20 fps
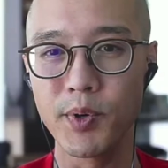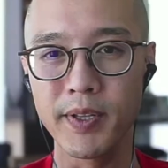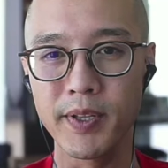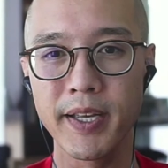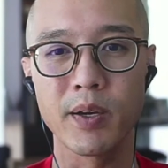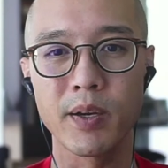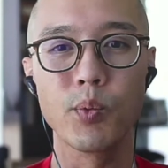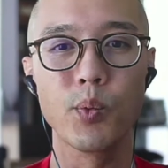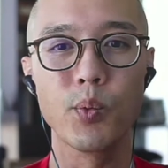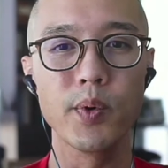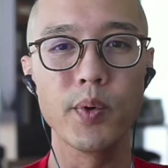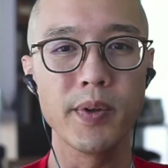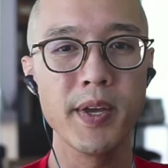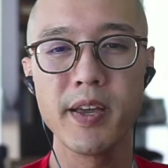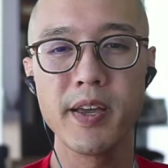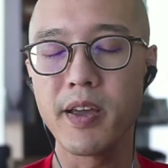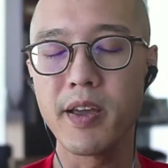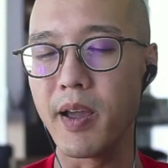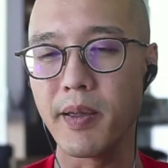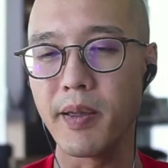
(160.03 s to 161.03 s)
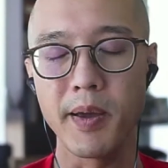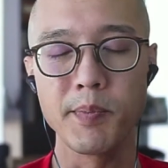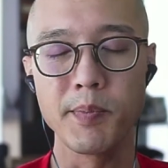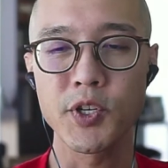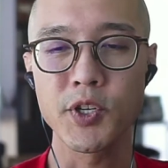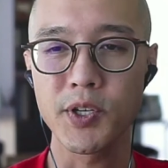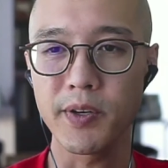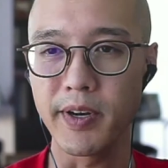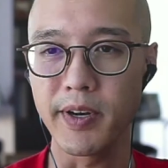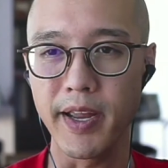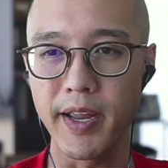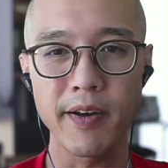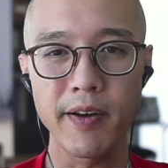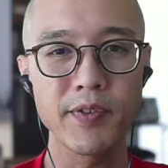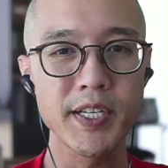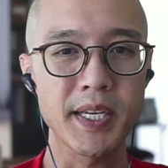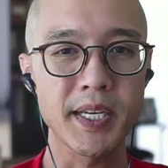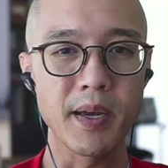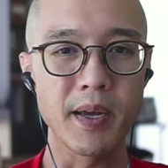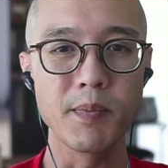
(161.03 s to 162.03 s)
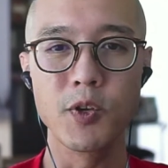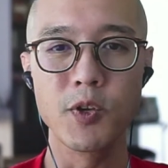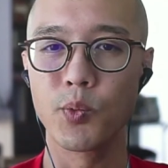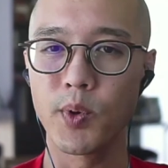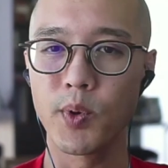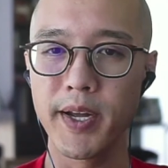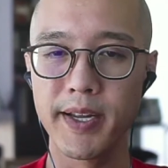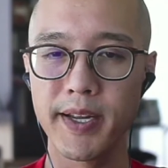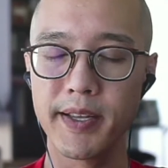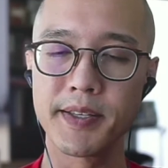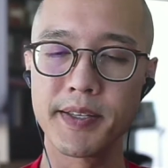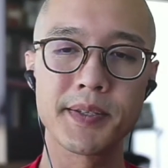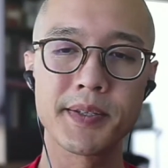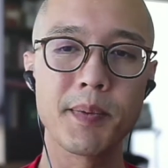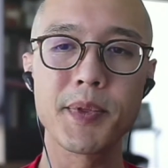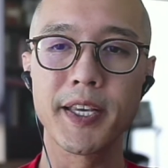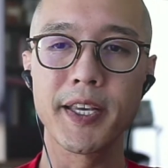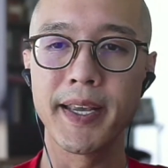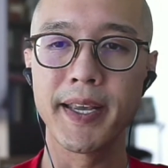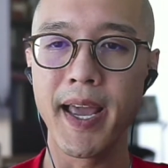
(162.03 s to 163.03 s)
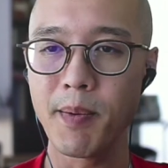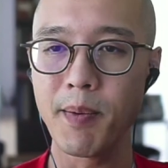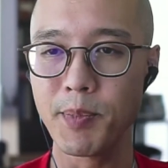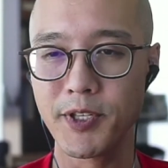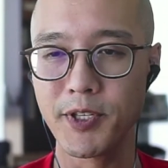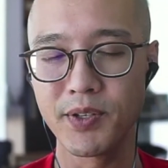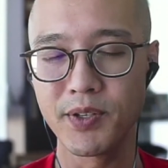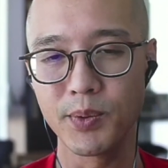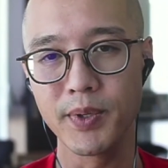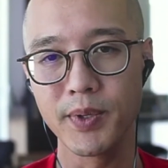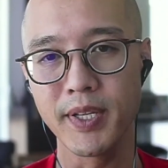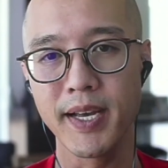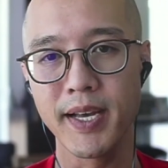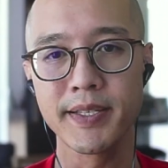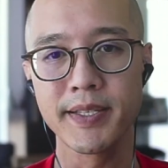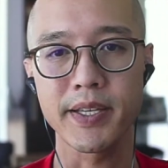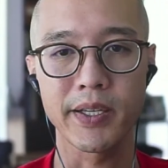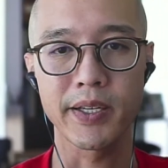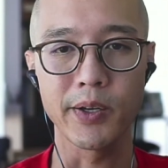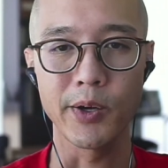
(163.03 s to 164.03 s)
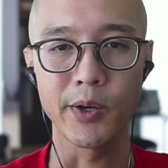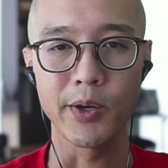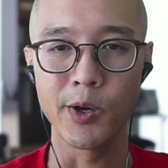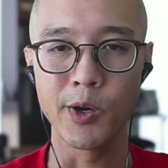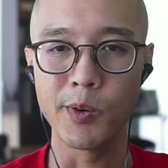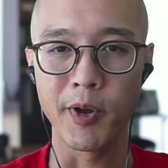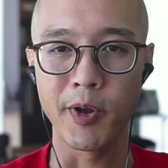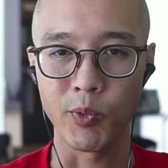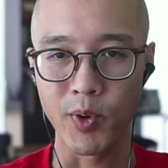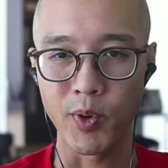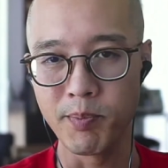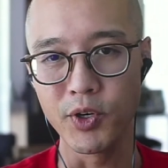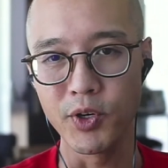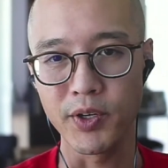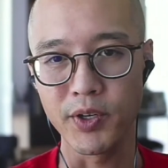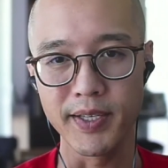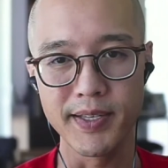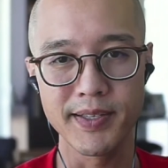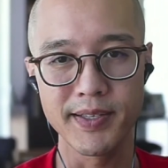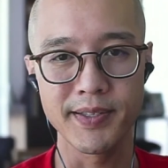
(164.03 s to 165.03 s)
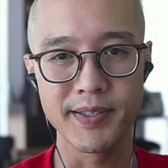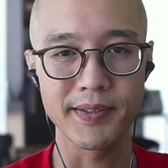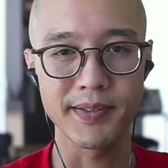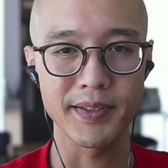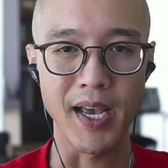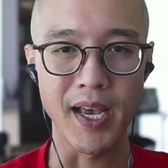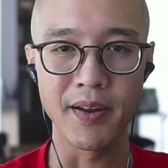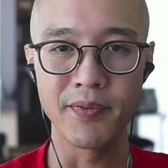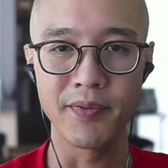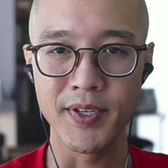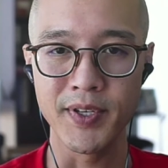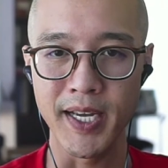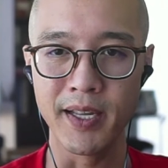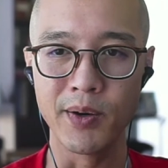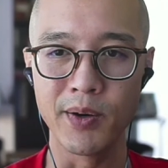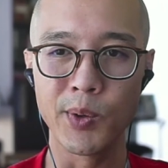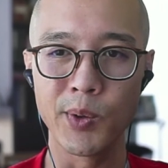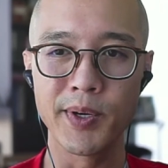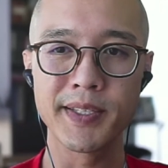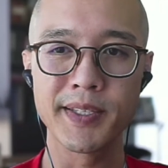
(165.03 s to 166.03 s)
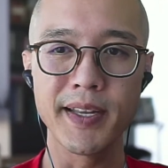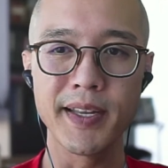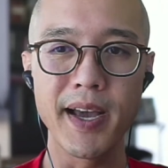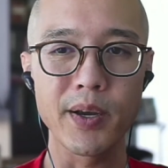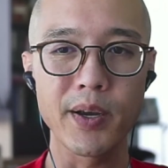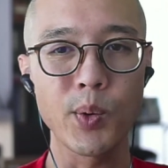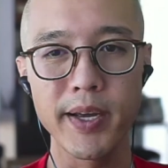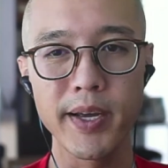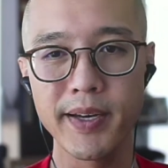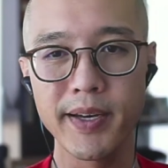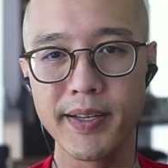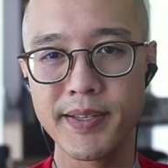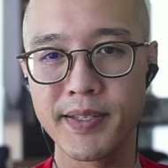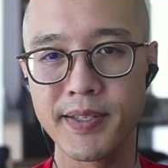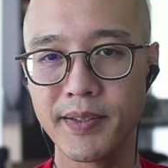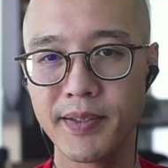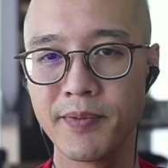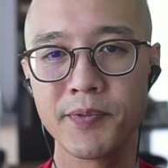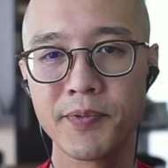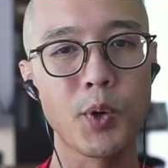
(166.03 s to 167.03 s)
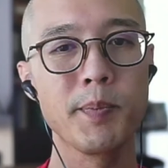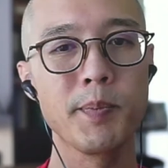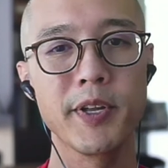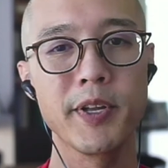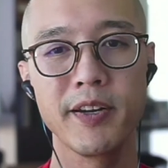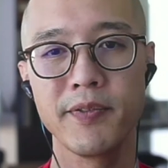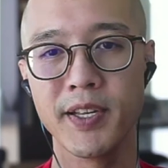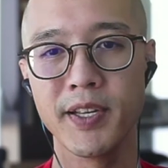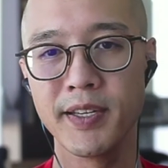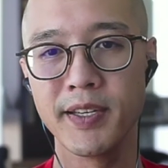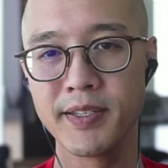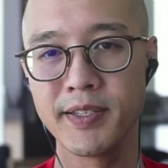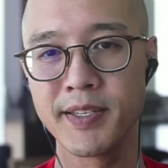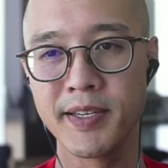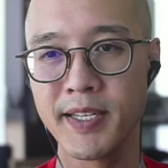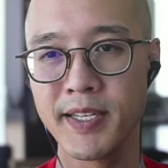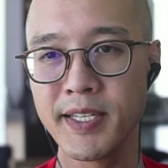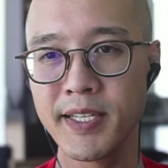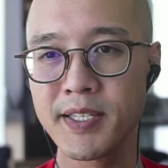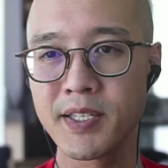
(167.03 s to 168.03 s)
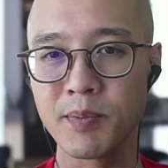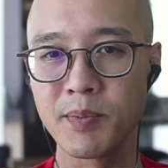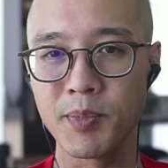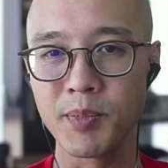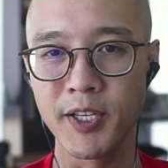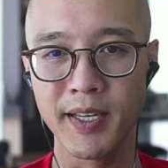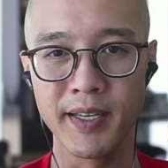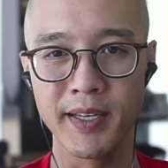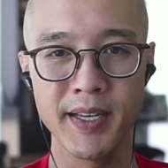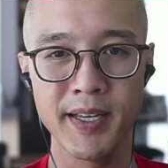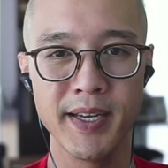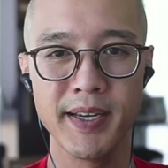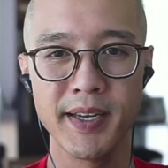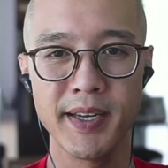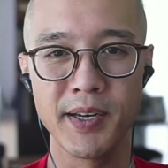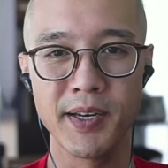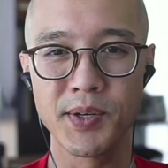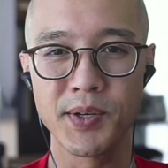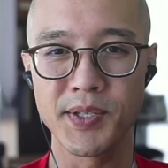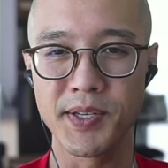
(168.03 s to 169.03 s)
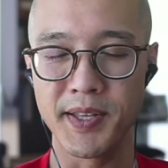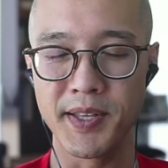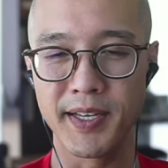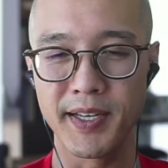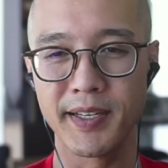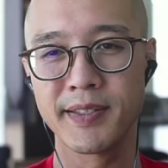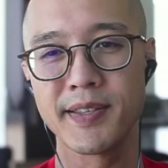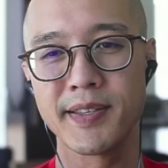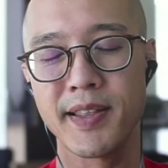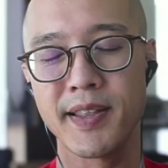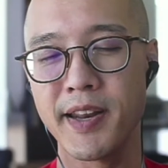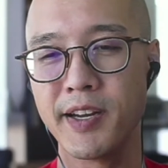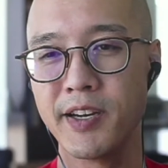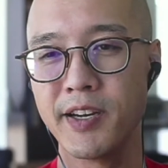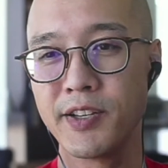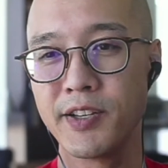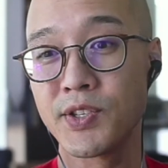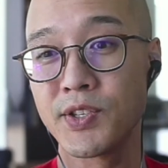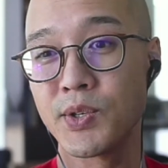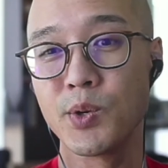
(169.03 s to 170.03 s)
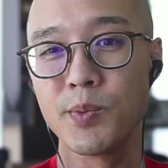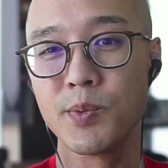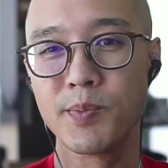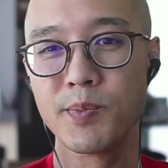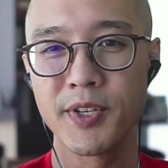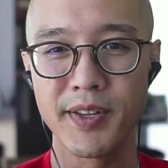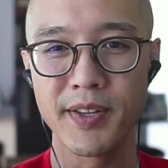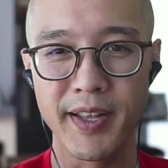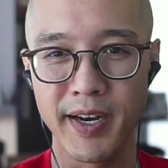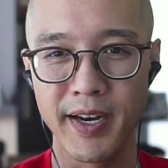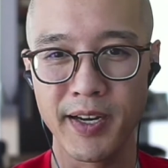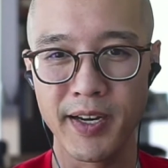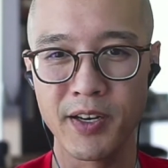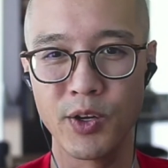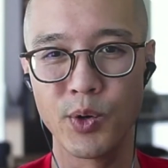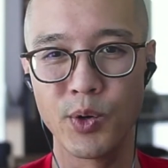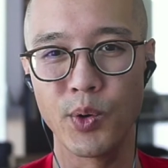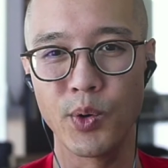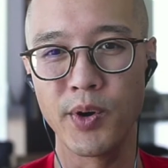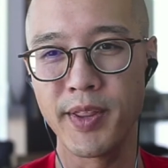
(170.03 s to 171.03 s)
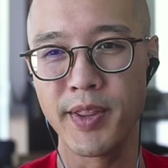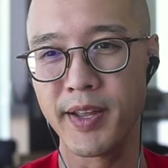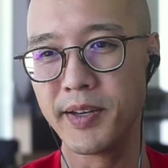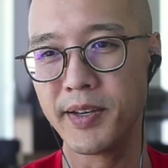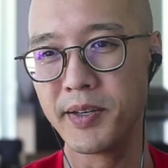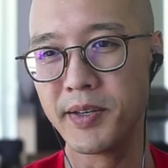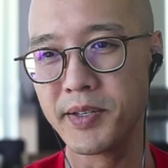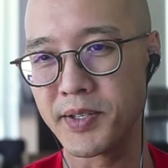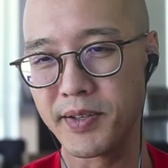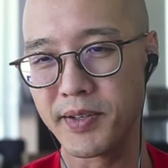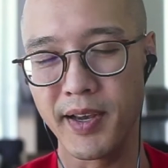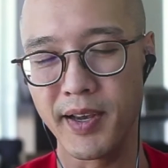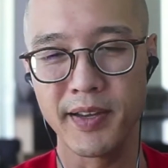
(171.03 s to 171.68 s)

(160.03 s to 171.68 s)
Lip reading: like, I'm sure every time you run it, something happens. You realize like, oh, my run book is out of date, or it's not quite as informative as it needs to be. Here's the things that it assumed that I knew, or that it is,